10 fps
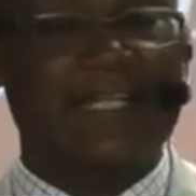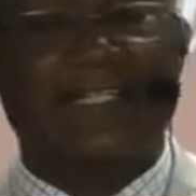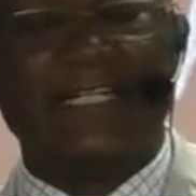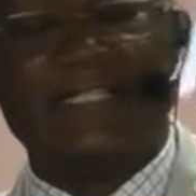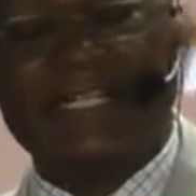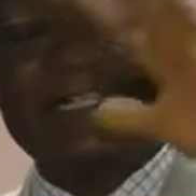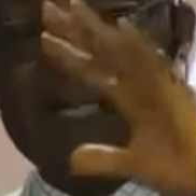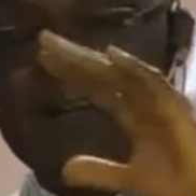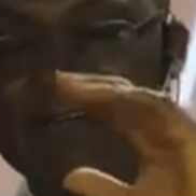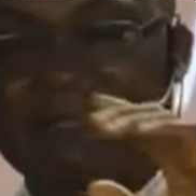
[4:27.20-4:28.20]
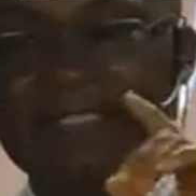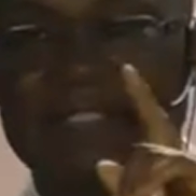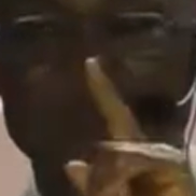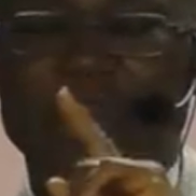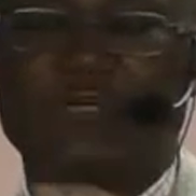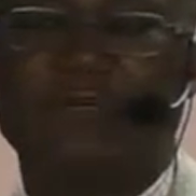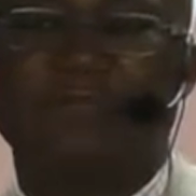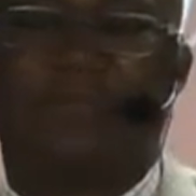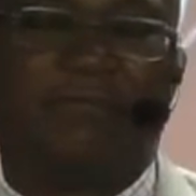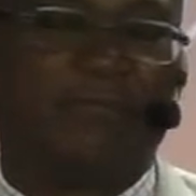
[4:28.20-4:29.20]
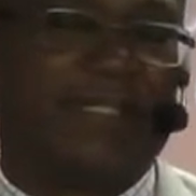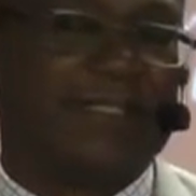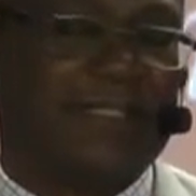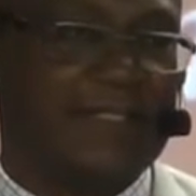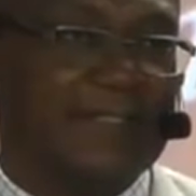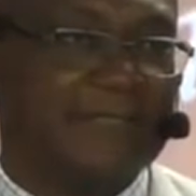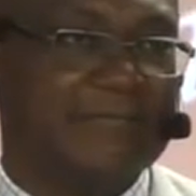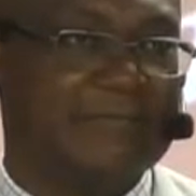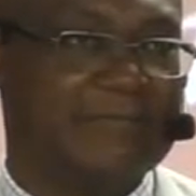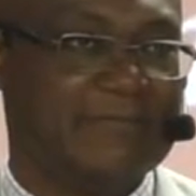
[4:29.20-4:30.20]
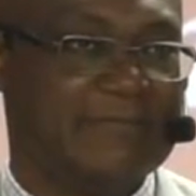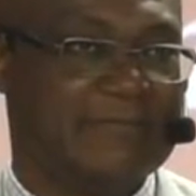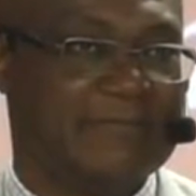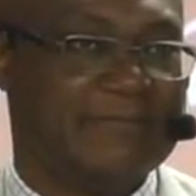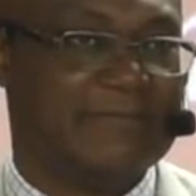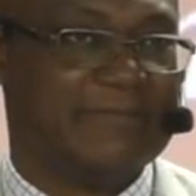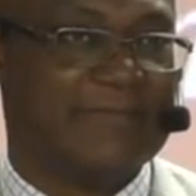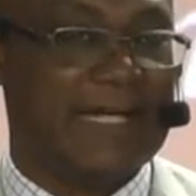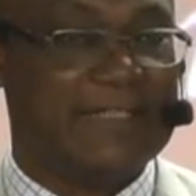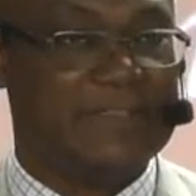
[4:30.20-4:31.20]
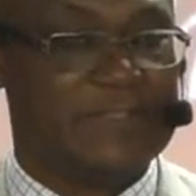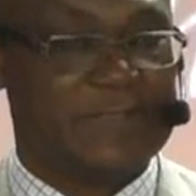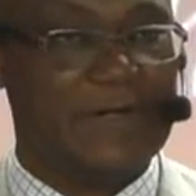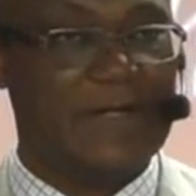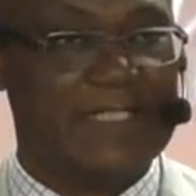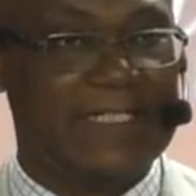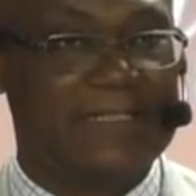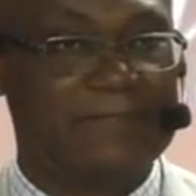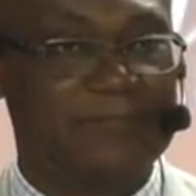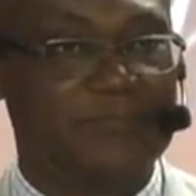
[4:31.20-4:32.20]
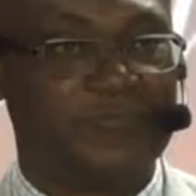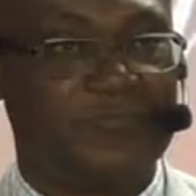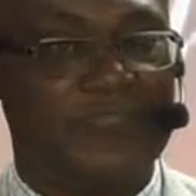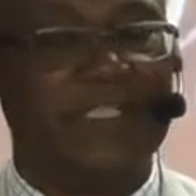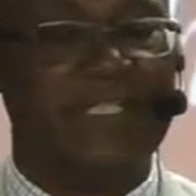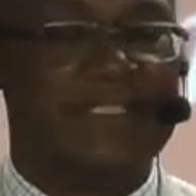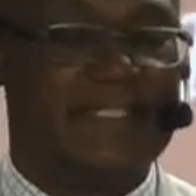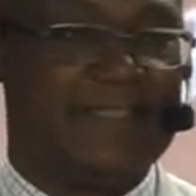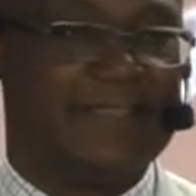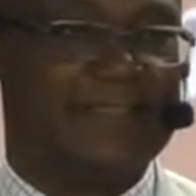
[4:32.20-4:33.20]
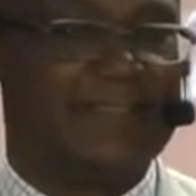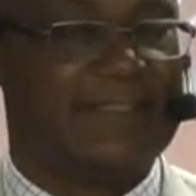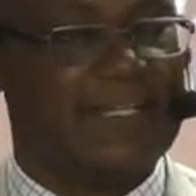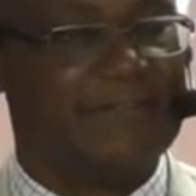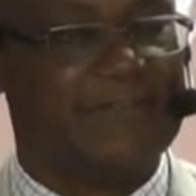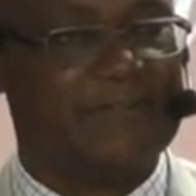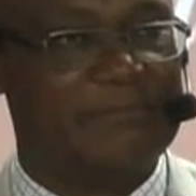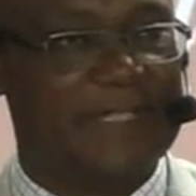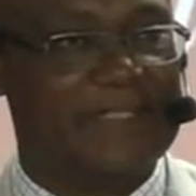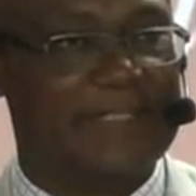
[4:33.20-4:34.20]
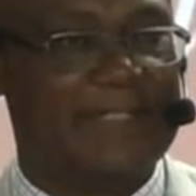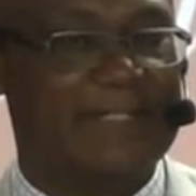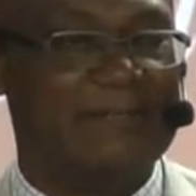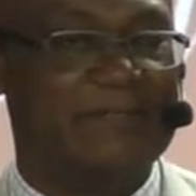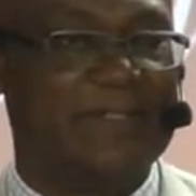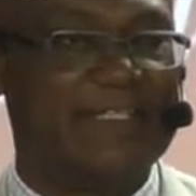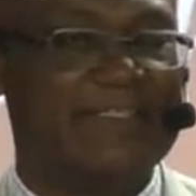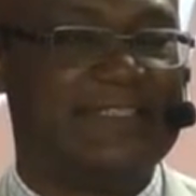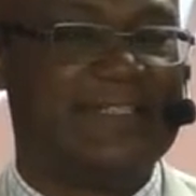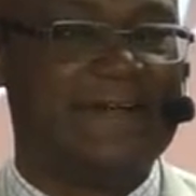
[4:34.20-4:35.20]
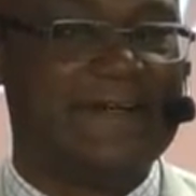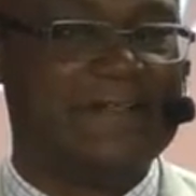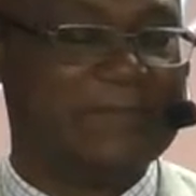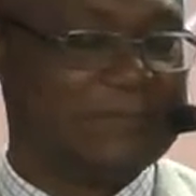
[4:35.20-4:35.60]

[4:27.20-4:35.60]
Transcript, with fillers: and greater towns, but he will come from Bethlehem. And surely Jesus came from Bethlehem. Praise the Lord.